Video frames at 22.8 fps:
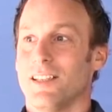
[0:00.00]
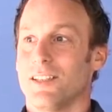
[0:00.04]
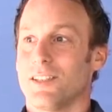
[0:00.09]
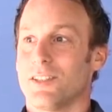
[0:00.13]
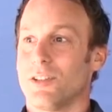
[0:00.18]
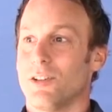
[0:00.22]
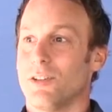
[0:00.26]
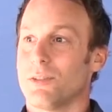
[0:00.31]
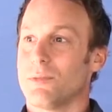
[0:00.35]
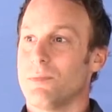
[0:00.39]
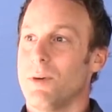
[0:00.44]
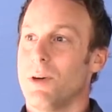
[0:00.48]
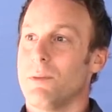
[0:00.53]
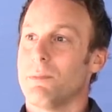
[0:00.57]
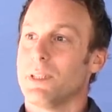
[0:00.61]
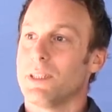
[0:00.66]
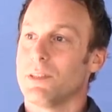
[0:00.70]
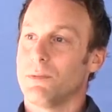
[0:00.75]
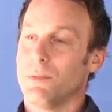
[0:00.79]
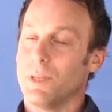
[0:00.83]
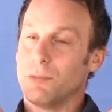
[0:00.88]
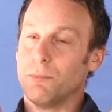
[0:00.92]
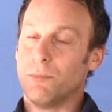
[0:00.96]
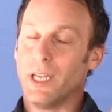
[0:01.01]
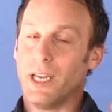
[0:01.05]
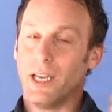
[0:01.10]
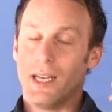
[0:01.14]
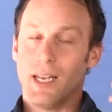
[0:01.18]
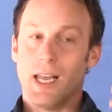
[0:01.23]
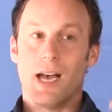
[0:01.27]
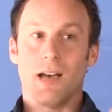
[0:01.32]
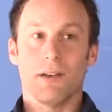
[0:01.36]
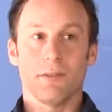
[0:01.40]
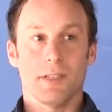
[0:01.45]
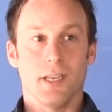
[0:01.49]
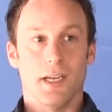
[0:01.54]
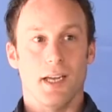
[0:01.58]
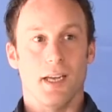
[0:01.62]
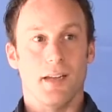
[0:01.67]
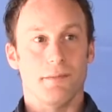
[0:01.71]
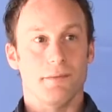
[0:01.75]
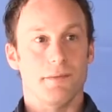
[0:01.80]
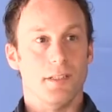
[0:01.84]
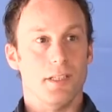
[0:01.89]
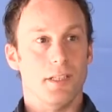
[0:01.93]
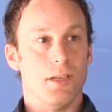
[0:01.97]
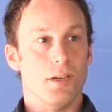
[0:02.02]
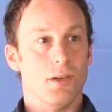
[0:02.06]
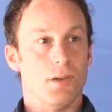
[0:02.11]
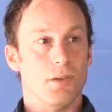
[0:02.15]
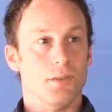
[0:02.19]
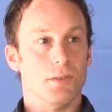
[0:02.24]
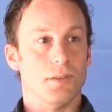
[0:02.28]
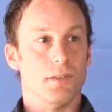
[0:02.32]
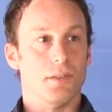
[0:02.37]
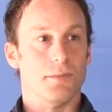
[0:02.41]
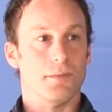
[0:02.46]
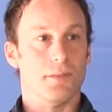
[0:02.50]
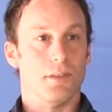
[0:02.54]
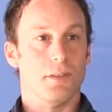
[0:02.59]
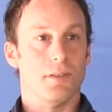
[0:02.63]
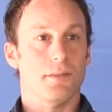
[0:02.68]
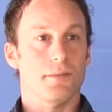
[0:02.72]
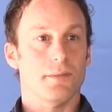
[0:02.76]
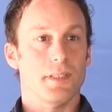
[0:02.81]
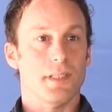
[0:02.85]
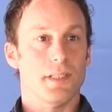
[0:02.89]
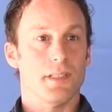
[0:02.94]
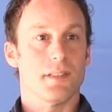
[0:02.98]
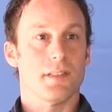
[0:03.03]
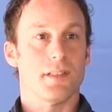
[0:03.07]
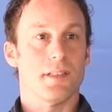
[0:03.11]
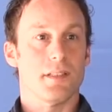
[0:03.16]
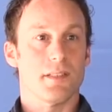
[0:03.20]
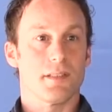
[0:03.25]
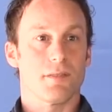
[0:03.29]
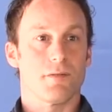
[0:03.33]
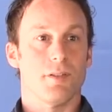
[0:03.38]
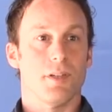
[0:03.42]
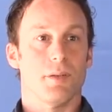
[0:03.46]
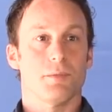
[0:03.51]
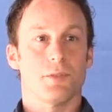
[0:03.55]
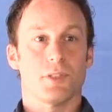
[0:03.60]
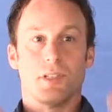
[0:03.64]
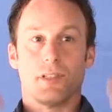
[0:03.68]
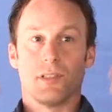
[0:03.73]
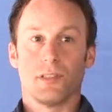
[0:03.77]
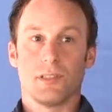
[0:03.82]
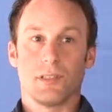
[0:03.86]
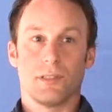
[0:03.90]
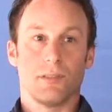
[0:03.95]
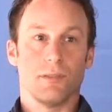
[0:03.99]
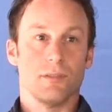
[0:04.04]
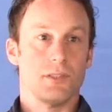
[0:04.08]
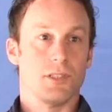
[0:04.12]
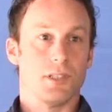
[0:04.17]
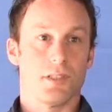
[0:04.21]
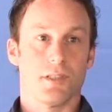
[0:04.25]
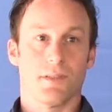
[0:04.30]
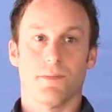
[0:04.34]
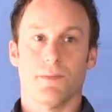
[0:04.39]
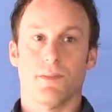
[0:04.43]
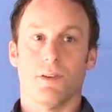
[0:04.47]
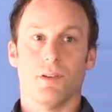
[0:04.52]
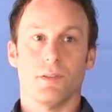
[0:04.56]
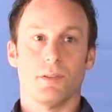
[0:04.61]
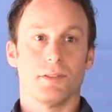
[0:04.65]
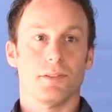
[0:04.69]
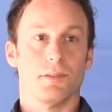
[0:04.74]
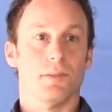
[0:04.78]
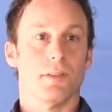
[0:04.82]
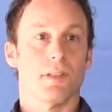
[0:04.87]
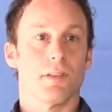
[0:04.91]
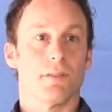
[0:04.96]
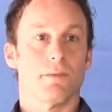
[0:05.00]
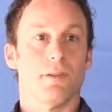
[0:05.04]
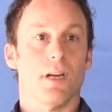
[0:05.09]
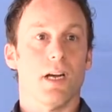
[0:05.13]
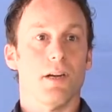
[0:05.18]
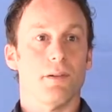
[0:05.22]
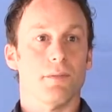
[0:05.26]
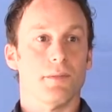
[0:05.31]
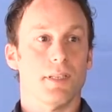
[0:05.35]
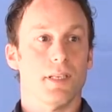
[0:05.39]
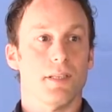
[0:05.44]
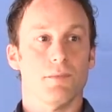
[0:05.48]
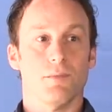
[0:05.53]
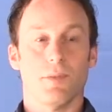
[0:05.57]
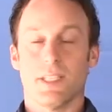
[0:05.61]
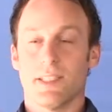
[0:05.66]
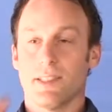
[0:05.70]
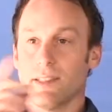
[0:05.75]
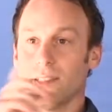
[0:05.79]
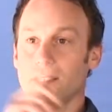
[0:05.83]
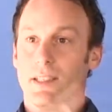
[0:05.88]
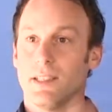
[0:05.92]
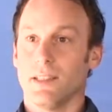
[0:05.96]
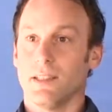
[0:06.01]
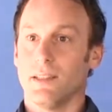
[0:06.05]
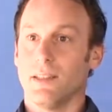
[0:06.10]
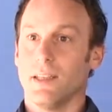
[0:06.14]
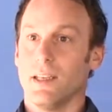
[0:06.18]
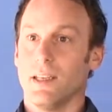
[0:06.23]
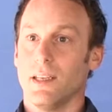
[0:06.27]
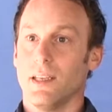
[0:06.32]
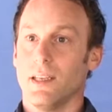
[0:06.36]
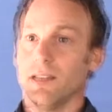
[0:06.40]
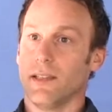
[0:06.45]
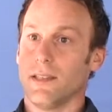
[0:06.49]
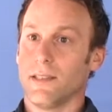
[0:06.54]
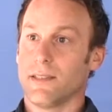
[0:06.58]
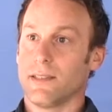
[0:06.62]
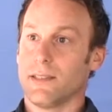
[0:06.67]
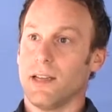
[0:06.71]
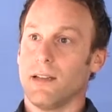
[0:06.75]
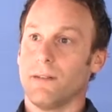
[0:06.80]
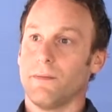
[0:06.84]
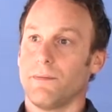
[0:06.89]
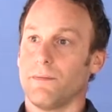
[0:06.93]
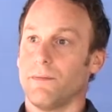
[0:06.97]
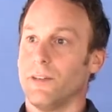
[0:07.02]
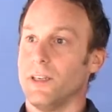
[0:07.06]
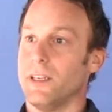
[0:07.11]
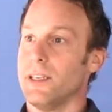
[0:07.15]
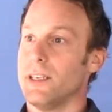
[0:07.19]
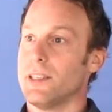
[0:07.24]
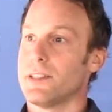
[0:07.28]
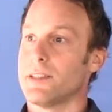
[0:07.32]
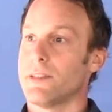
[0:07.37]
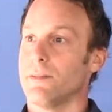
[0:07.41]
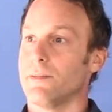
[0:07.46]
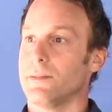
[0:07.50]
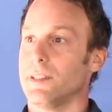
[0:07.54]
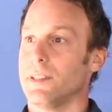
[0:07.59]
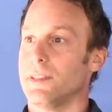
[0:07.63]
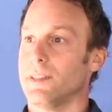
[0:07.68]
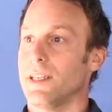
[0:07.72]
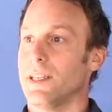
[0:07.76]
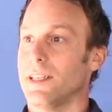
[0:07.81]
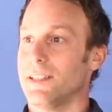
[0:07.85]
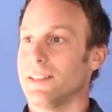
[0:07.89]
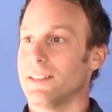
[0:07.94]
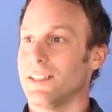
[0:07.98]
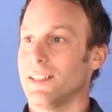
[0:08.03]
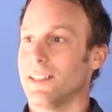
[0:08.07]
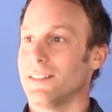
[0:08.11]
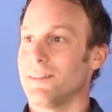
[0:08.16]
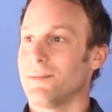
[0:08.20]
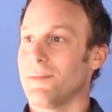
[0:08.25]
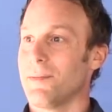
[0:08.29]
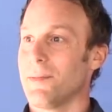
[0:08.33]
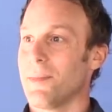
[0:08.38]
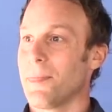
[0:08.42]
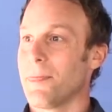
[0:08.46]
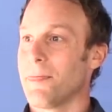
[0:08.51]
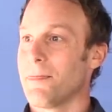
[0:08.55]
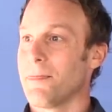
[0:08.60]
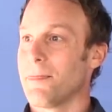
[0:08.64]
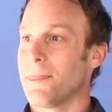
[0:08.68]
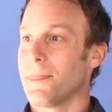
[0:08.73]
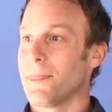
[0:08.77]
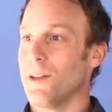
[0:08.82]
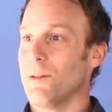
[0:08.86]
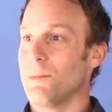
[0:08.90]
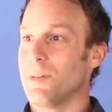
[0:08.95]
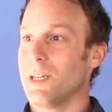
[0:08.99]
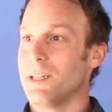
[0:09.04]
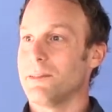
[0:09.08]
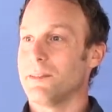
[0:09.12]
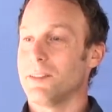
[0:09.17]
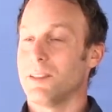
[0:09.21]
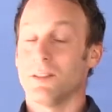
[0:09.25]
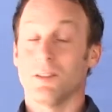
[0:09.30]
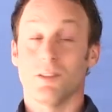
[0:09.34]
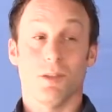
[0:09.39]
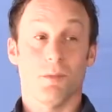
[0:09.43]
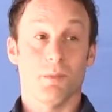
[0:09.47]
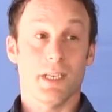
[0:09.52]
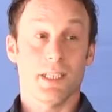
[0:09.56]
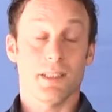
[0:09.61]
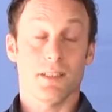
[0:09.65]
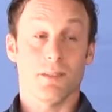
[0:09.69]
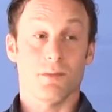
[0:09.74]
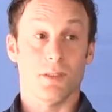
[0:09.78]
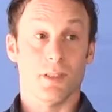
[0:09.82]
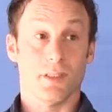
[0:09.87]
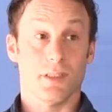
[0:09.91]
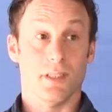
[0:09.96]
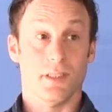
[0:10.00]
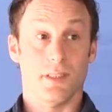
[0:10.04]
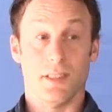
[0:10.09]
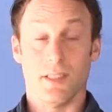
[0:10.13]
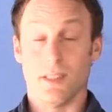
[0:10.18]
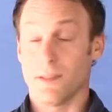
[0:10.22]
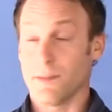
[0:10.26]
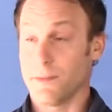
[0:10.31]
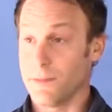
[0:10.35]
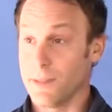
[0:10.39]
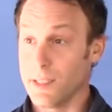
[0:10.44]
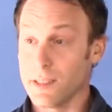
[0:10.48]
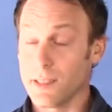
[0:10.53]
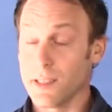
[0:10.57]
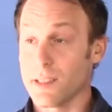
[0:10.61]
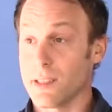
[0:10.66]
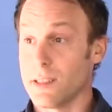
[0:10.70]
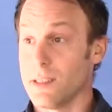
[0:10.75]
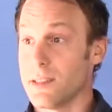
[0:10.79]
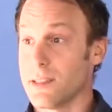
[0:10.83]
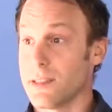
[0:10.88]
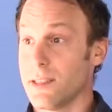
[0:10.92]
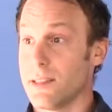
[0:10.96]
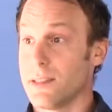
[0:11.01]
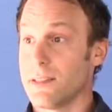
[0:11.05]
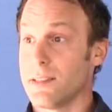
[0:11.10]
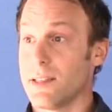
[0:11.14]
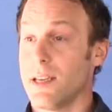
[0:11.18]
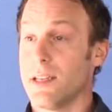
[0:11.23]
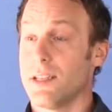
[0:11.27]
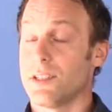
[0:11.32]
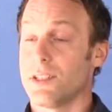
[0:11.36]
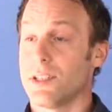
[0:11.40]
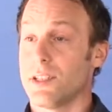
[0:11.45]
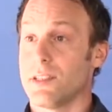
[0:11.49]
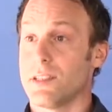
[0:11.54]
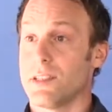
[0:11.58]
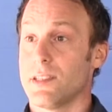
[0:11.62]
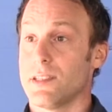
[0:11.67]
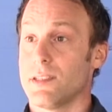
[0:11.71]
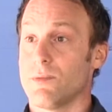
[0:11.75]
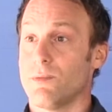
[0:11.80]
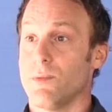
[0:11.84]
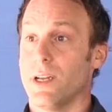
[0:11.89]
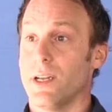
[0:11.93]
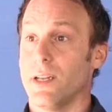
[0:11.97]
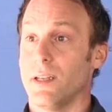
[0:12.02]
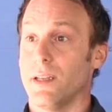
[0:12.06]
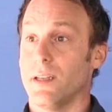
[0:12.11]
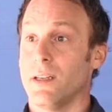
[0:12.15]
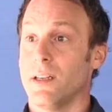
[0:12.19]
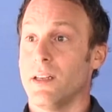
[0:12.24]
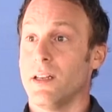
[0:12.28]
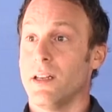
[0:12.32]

short moment when we allow the heavy load of all of these descriptions to just fall to the ground. And we see there the self-release of the data, no, ma no matter what it is, physical sensations as well.